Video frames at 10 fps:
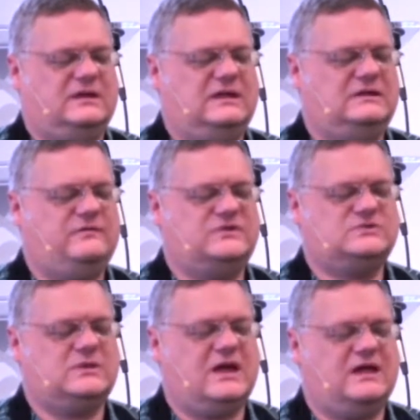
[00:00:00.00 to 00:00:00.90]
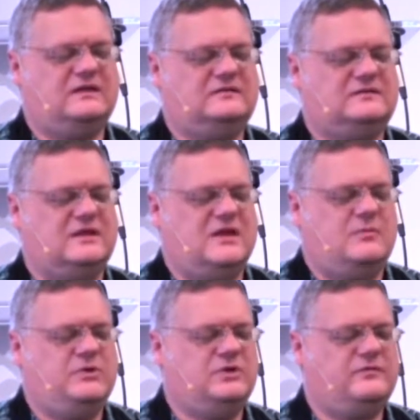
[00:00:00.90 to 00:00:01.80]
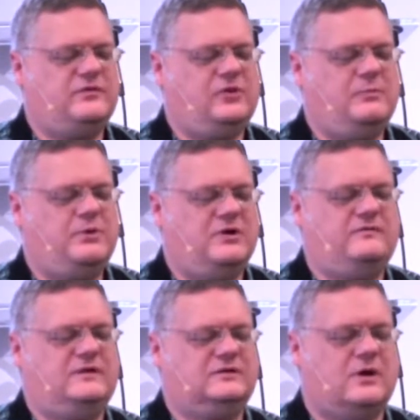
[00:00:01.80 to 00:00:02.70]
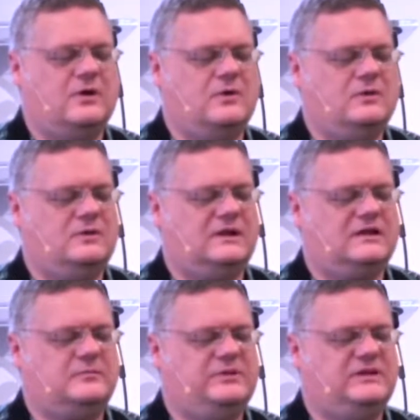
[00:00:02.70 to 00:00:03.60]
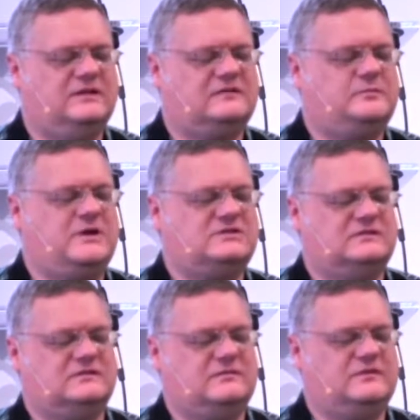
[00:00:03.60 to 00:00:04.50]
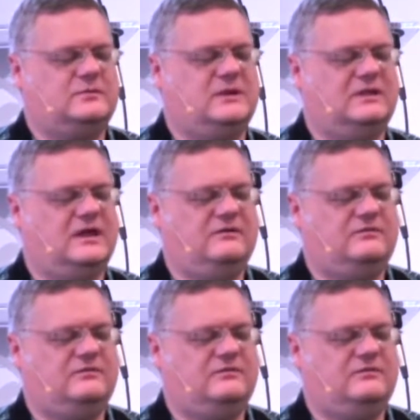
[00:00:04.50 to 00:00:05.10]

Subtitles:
individualized, beautiful, perfect, whole, and complete expressions of this one life.